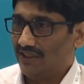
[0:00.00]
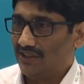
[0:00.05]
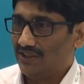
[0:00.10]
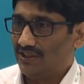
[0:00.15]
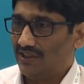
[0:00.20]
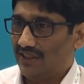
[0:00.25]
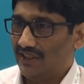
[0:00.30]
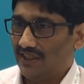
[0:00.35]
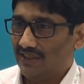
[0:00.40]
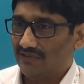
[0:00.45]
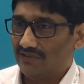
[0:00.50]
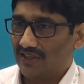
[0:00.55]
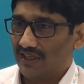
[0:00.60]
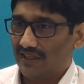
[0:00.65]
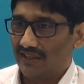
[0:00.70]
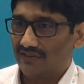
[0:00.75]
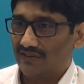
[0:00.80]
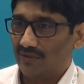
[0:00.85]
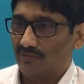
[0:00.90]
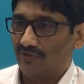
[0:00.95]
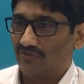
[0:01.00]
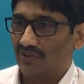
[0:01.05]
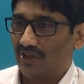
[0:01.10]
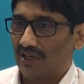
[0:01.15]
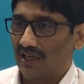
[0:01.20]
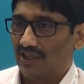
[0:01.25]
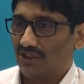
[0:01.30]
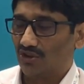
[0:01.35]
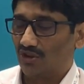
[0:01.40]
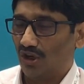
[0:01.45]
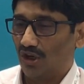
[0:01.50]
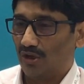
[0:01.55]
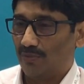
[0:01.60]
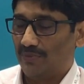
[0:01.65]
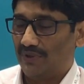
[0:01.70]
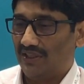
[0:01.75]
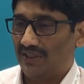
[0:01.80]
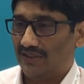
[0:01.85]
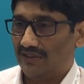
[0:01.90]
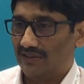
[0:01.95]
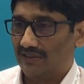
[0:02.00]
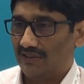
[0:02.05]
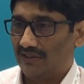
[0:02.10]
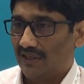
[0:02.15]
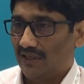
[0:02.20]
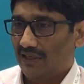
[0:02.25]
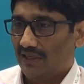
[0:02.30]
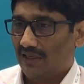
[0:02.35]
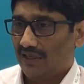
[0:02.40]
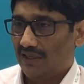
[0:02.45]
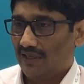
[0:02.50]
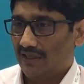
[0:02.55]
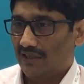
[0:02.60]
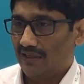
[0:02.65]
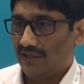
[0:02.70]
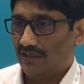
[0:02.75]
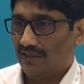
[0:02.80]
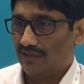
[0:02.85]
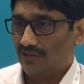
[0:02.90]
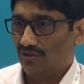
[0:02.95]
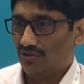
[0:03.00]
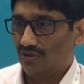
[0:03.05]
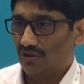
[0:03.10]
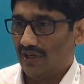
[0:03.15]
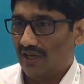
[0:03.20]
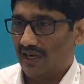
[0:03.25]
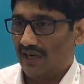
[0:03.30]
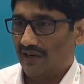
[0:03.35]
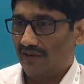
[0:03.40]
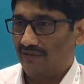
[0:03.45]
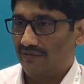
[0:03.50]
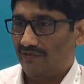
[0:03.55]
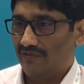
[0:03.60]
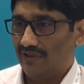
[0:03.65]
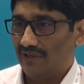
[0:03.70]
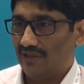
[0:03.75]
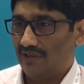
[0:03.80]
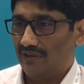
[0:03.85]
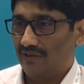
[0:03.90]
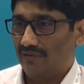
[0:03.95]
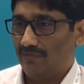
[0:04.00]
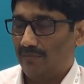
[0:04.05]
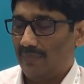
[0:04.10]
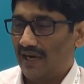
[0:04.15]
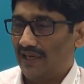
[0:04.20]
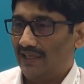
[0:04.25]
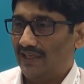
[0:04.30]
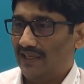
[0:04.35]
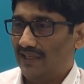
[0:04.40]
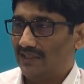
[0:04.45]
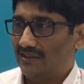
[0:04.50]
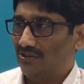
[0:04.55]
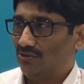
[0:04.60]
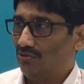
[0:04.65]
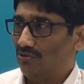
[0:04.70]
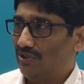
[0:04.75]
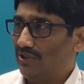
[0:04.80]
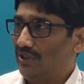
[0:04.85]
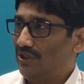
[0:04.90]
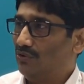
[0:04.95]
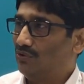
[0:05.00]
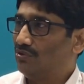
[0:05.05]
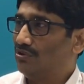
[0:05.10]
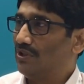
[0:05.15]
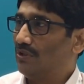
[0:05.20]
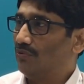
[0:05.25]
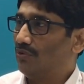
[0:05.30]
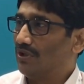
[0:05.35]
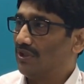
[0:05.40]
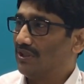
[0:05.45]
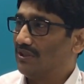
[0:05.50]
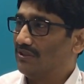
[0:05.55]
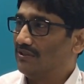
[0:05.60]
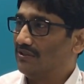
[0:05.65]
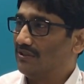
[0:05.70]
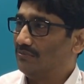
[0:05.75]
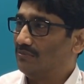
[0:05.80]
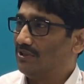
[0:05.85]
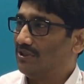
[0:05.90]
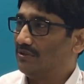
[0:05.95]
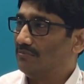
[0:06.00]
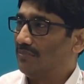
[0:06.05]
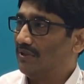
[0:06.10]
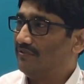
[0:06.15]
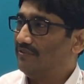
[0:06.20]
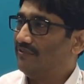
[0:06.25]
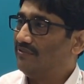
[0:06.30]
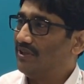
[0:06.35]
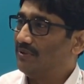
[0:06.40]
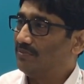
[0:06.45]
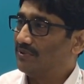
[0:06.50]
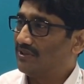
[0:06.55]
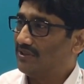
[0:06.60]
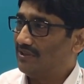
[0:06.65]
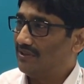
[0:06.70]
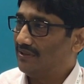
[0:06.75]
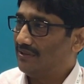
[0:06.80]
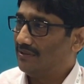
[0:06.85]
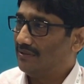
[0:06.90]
initiatives, like some of the large corporates, have mandates to reduce their water consumption by 50%.